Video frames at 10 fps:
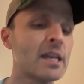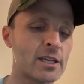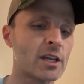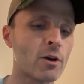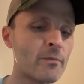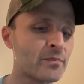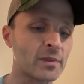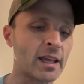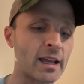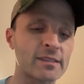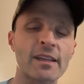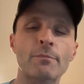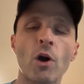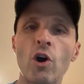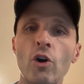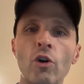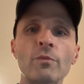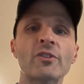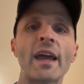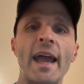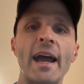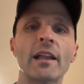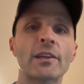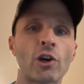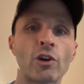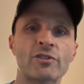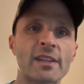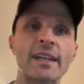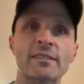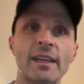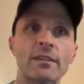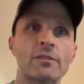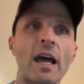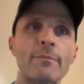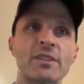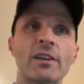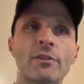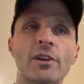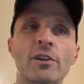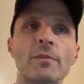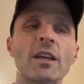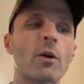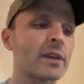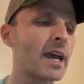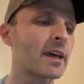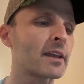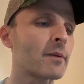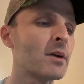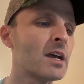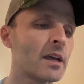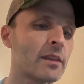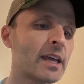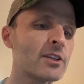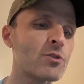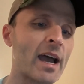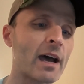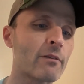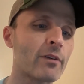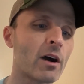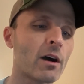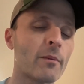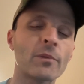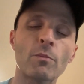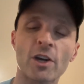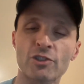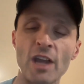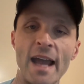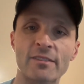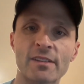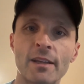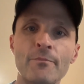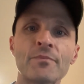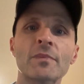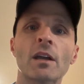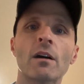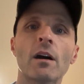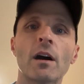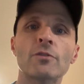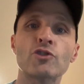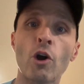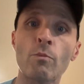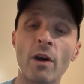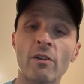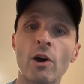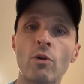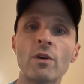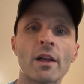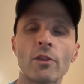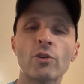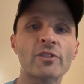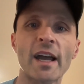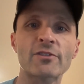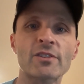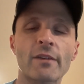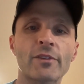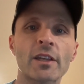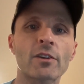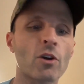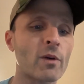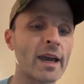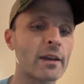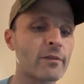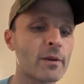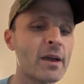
You know, like I said, Mahomes, Allen Hurts, that's like the top tier. They're going to be going ahead of him. Then you have um, Lamar Jackson, uh, Joe Burrow. Those guys are definitely going to go ahead of him.